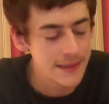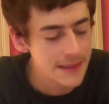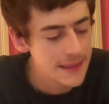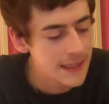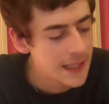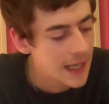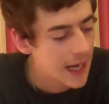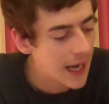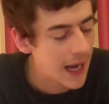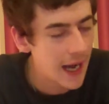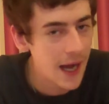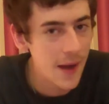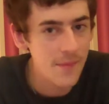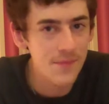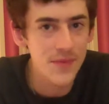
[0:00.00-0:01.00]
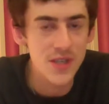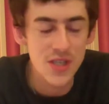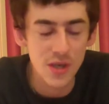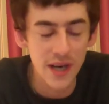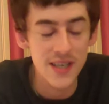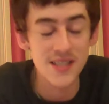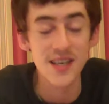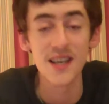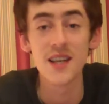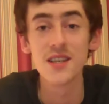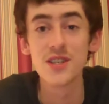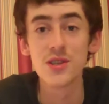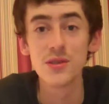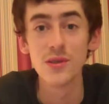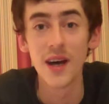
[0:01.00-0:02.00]
So I
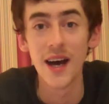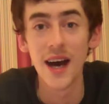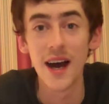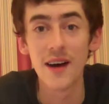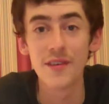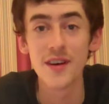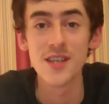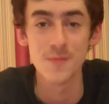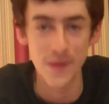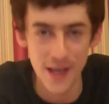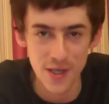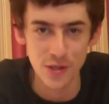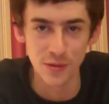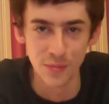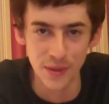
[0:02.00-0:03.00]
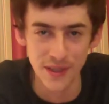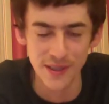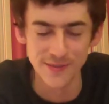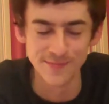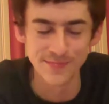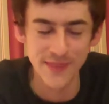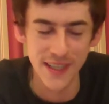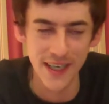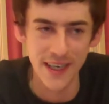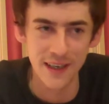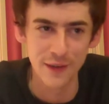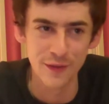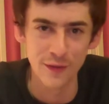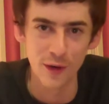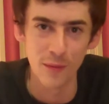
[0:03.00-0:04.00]
decided to have a special beer
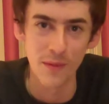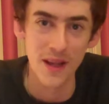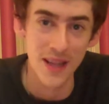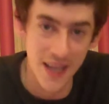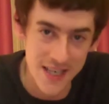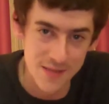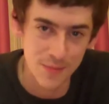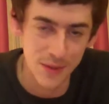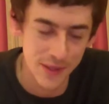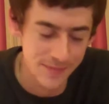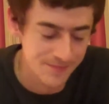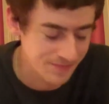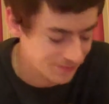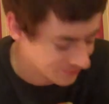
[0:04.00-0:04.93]
for my last beer.